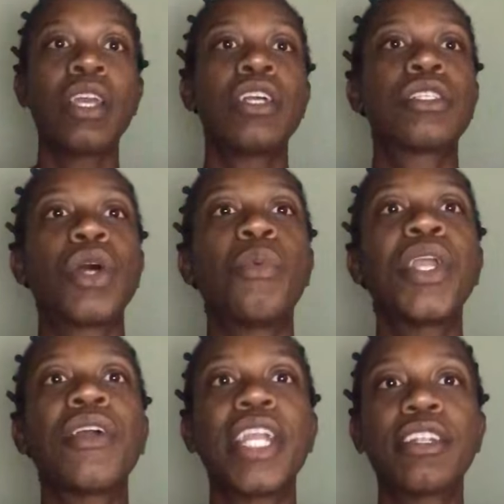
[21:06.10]
So we
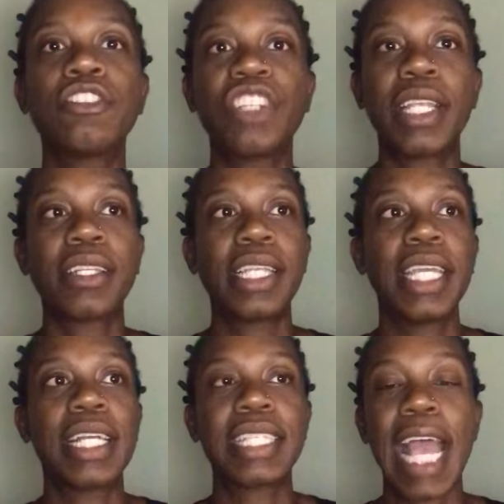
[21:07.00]
are energetically
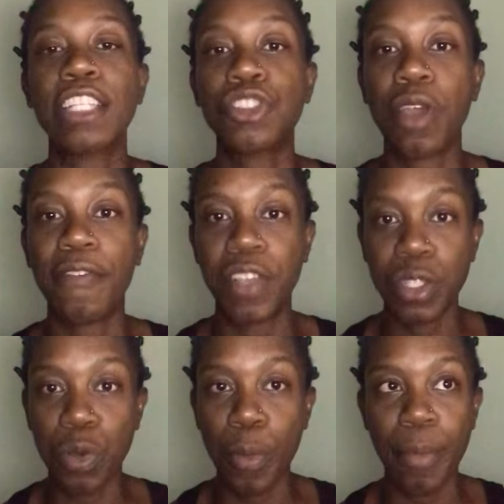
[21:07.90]
attached to our
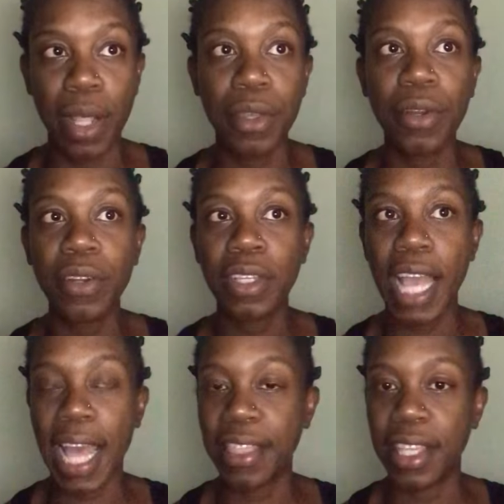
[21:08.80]
physical mother
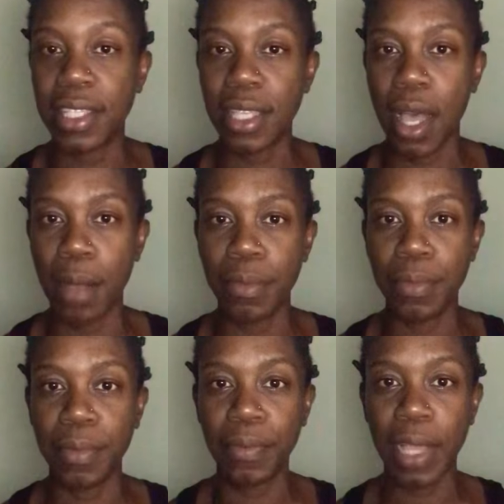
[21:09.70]
at this
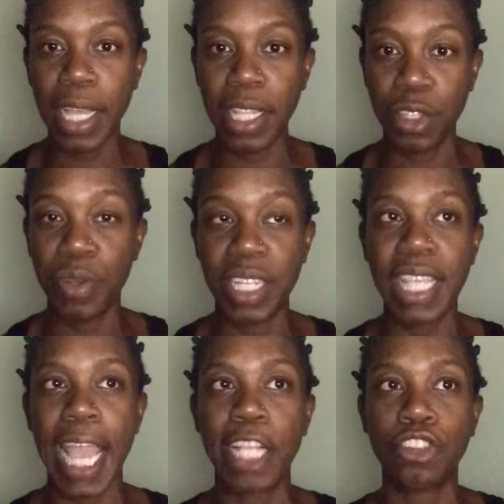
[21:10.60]
during this
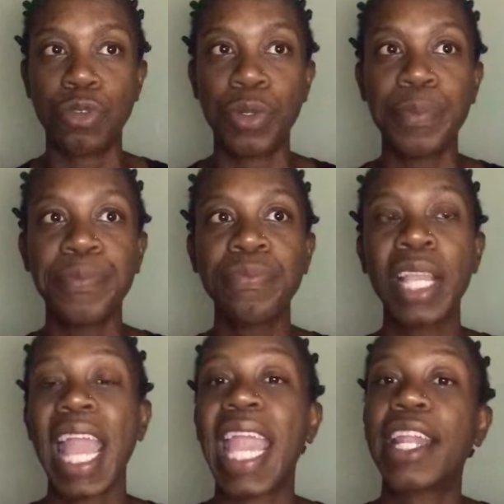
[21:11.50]
age group,
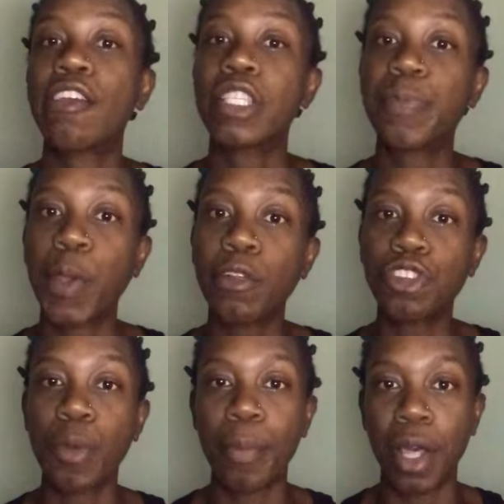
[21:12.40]
and our
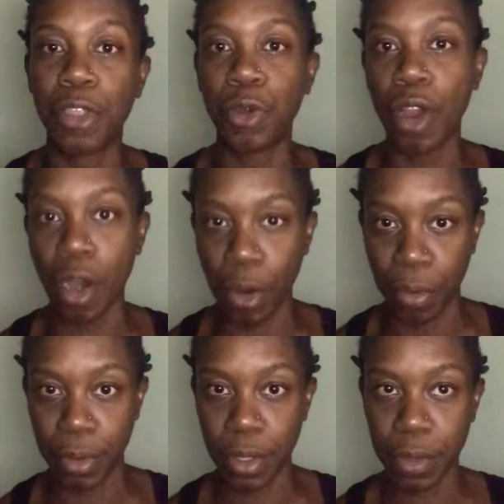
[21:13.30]
spiritual mother,
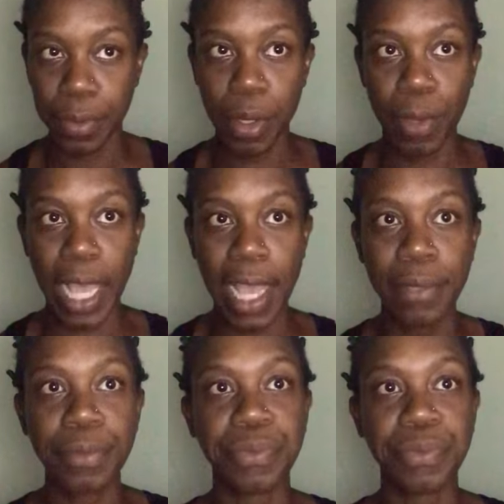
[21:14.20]
Earth, okay?